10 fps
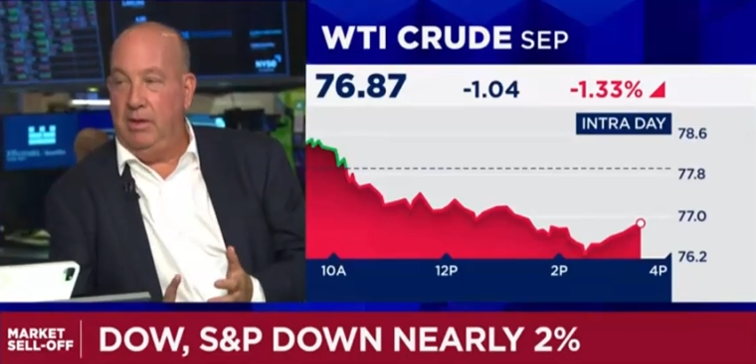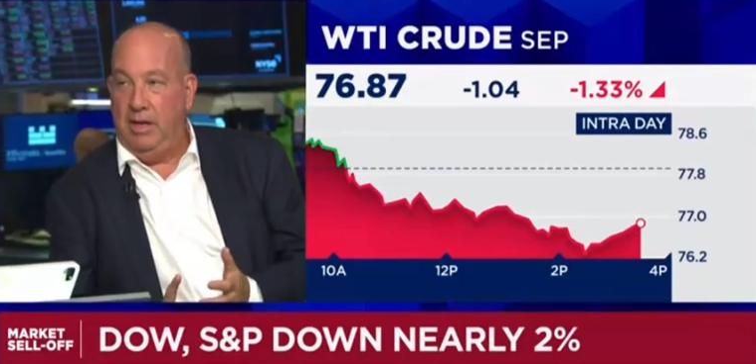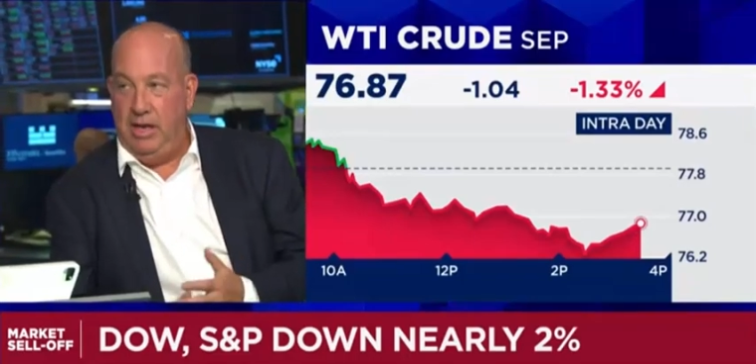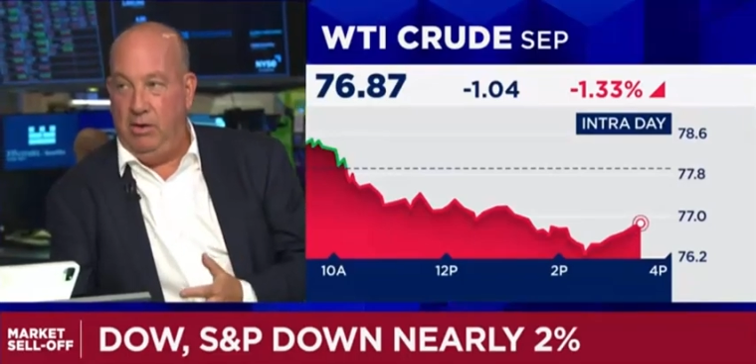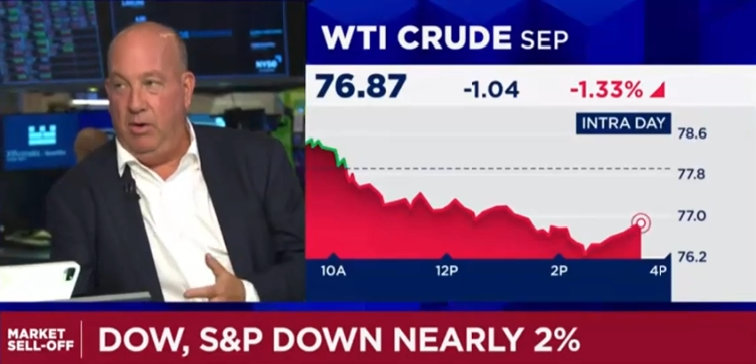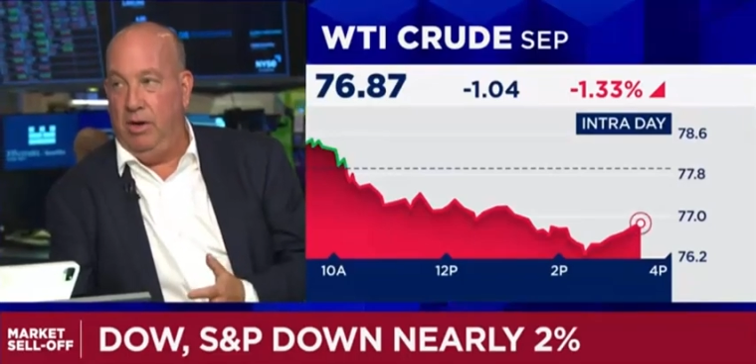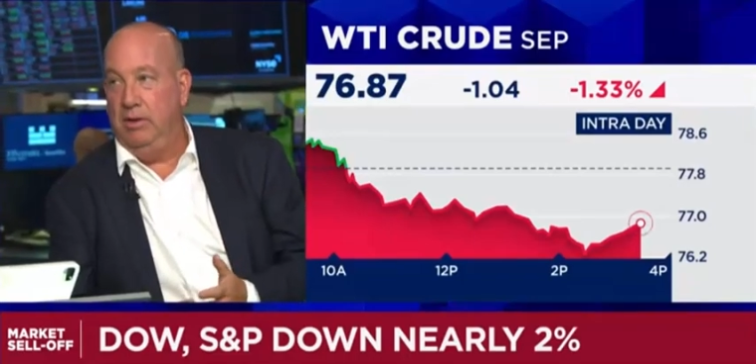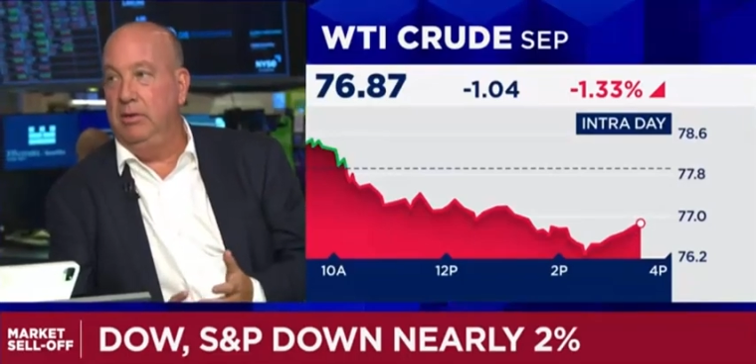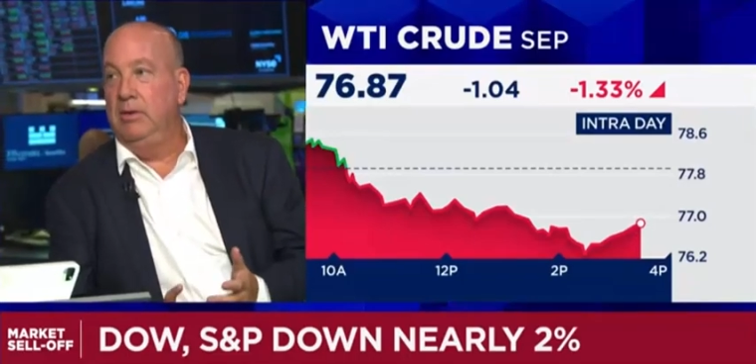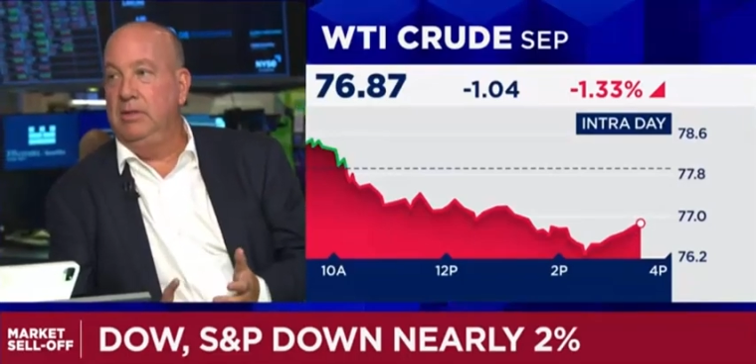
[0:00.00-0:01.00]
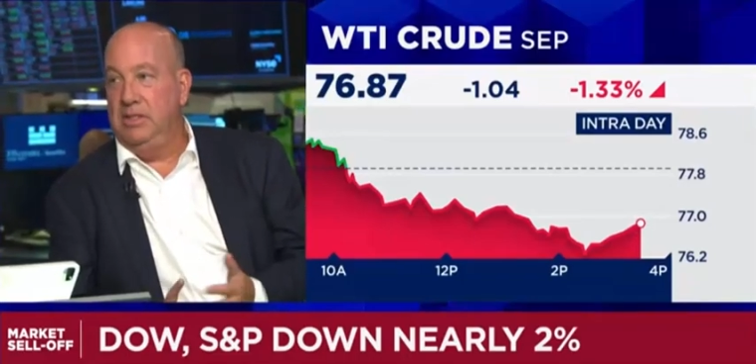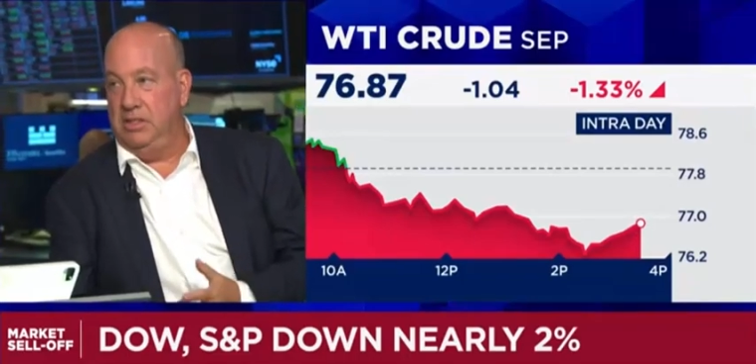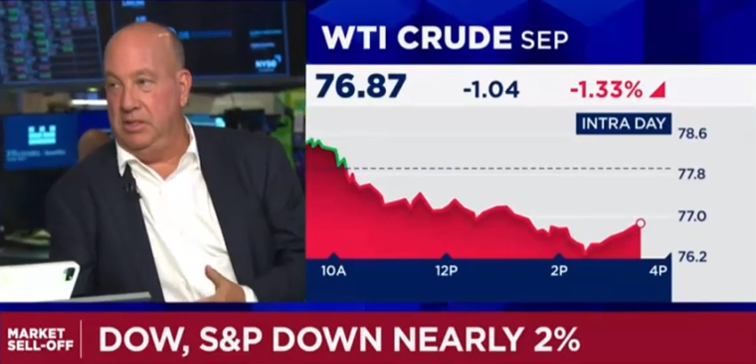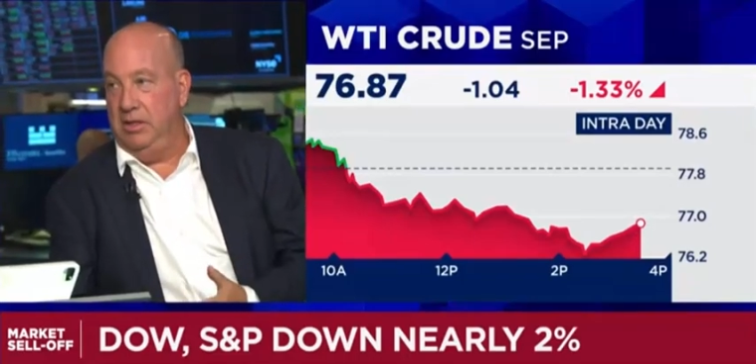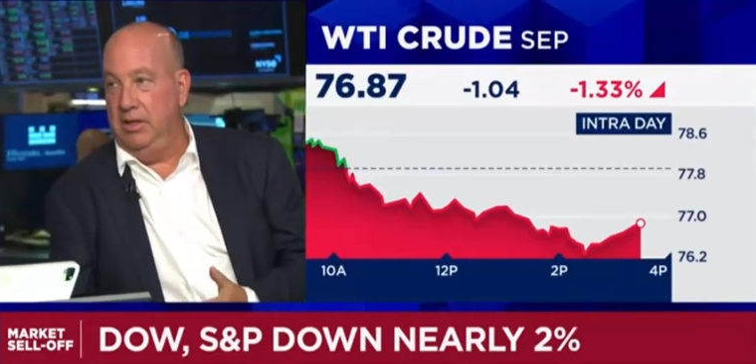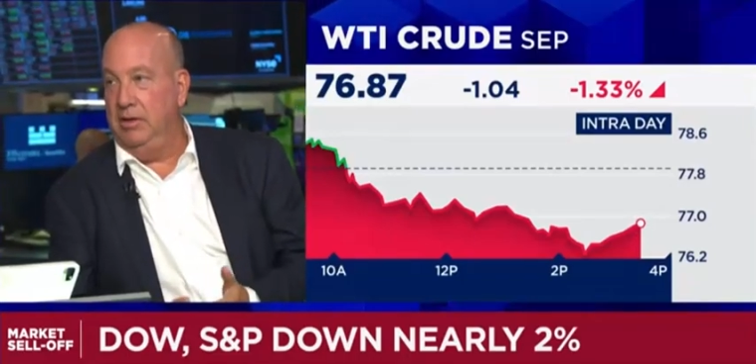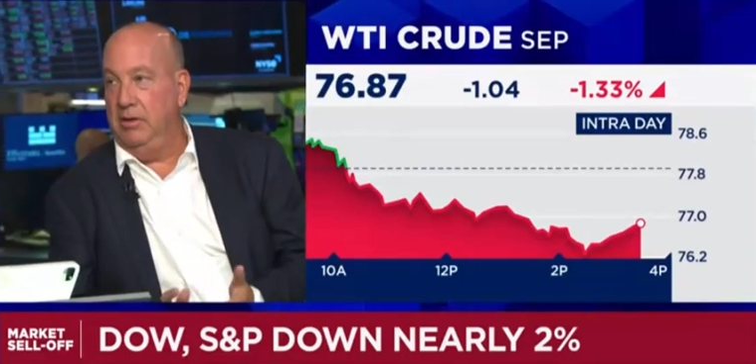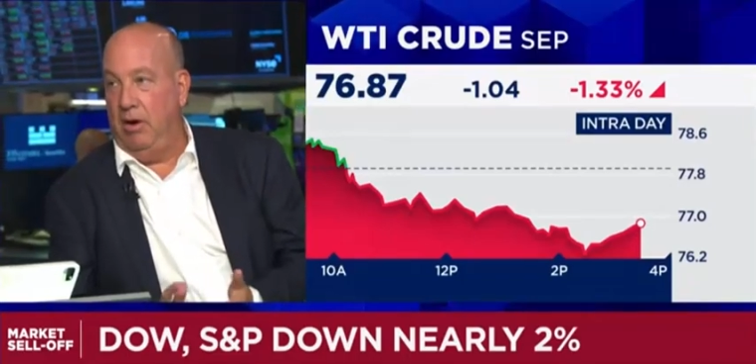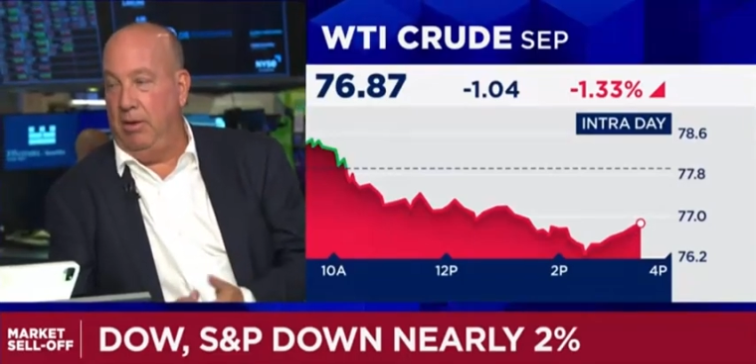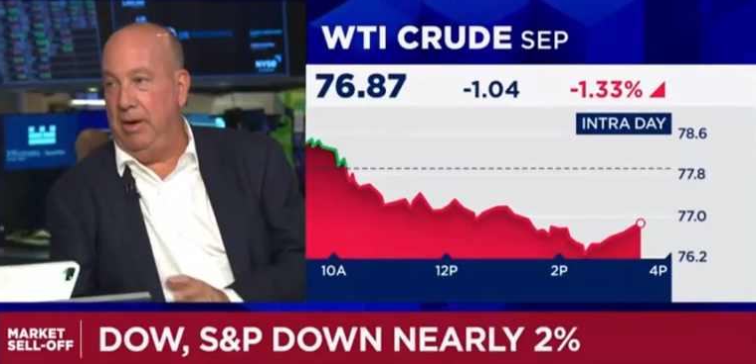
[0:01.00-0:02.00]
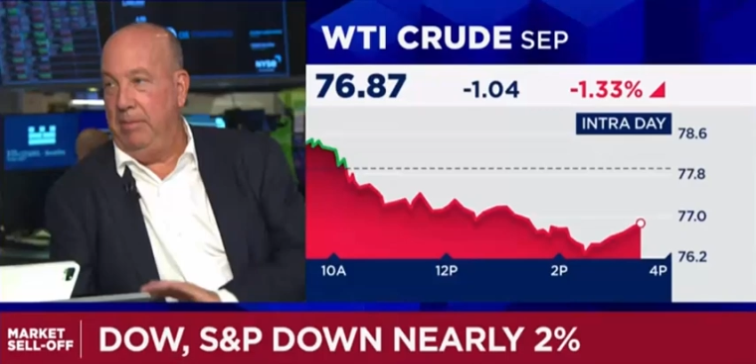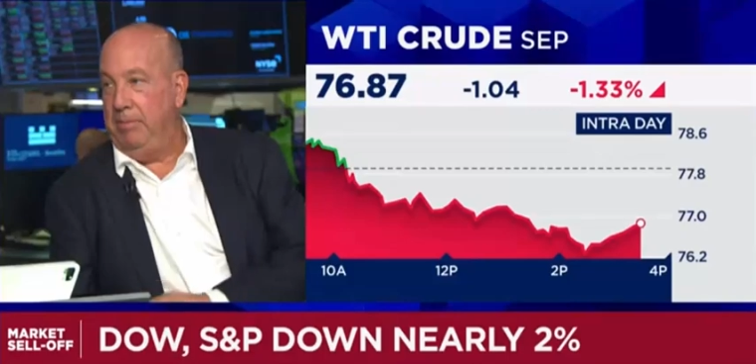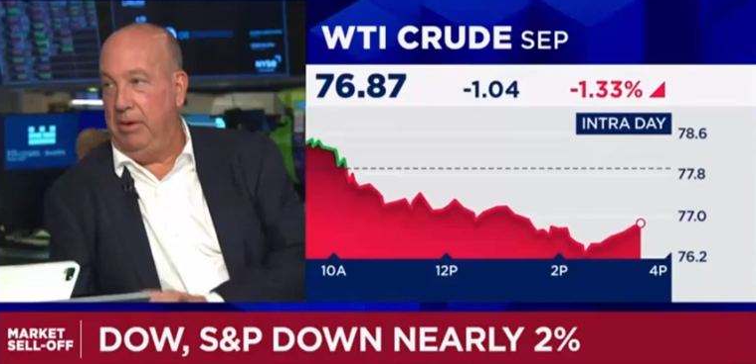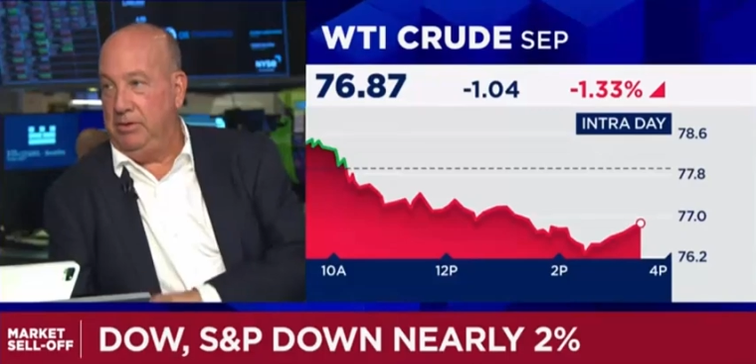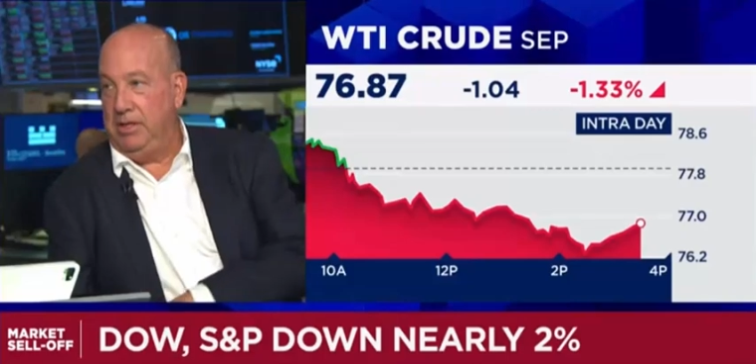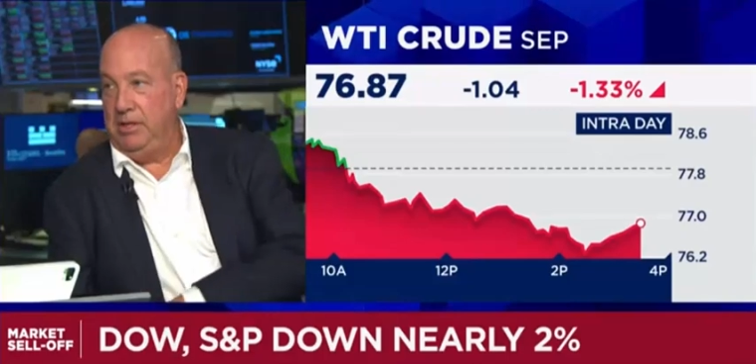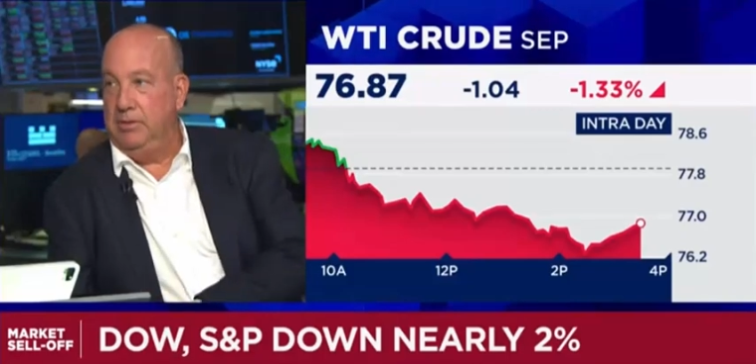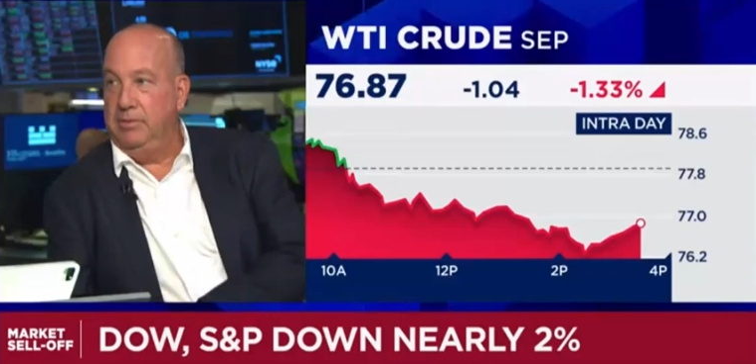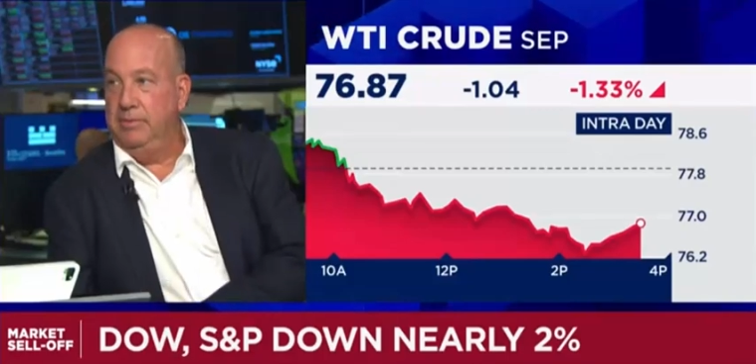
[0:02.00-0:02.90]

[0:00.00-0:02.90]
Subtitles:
heating oil, distillate, RBOB, that whole sector.